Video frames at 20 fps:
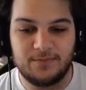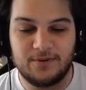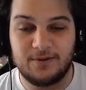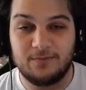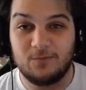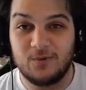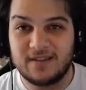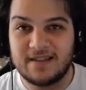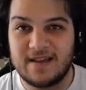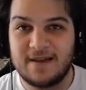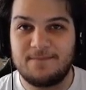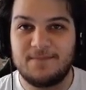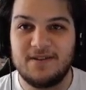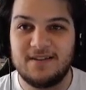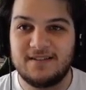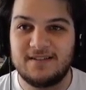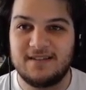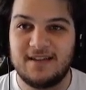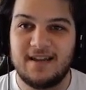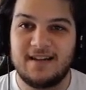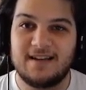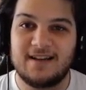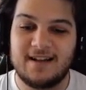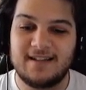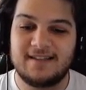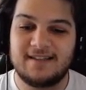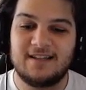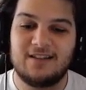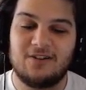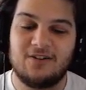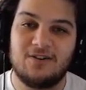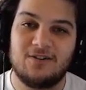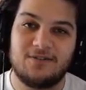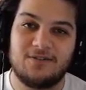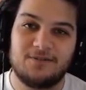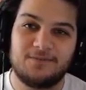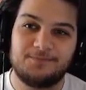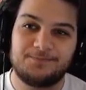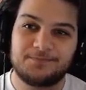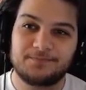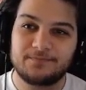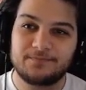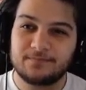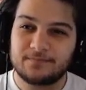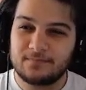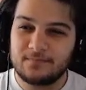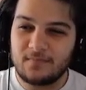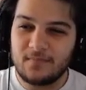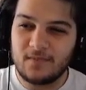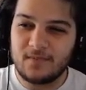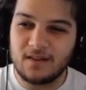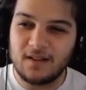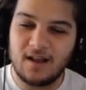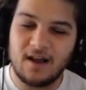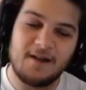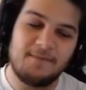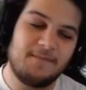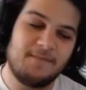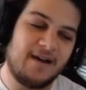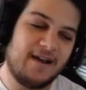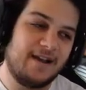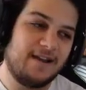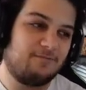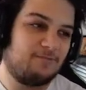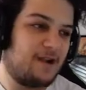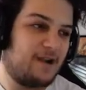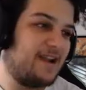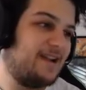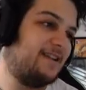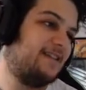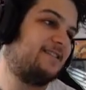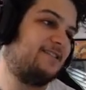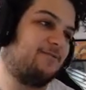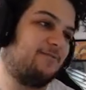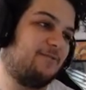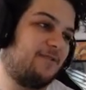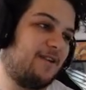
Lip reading: But with that being said, Godzilla Earth, on my ratings or